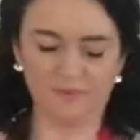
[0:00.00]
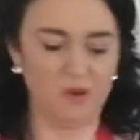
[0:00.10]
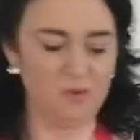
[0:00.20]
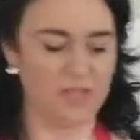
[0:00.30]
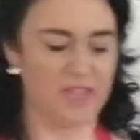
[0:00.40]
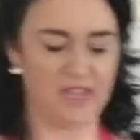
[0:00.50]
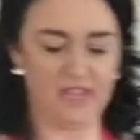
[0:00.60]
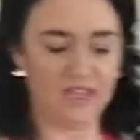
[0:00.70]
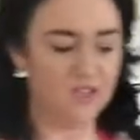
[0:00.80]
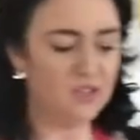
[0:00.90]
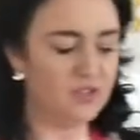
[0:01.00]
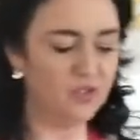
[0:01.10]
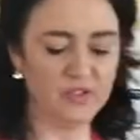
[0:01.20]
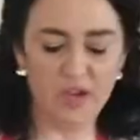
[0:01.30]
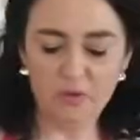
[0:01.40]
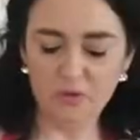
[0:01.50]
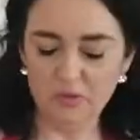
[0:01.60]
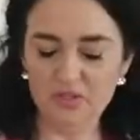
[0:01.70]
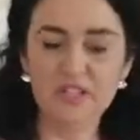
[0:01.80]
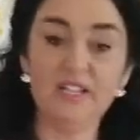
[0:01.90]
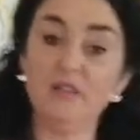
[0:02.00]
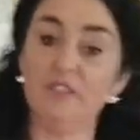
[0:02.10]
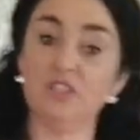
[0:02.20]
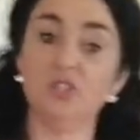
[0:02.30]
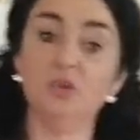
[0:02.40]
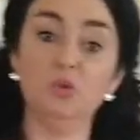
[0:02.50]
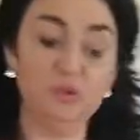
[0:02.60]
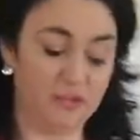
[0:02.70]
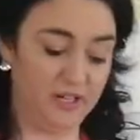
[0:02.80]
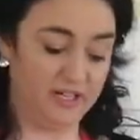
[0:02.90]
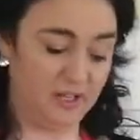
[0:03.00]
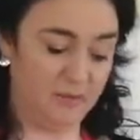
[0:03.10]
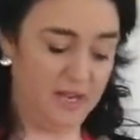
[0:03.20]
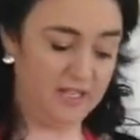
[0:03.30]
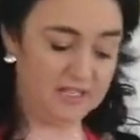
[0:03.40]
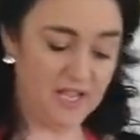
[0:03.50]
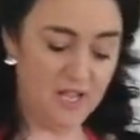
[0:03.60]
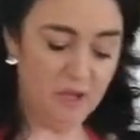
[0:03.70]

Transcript: Okay, so now you want to leave this cool for a little bit,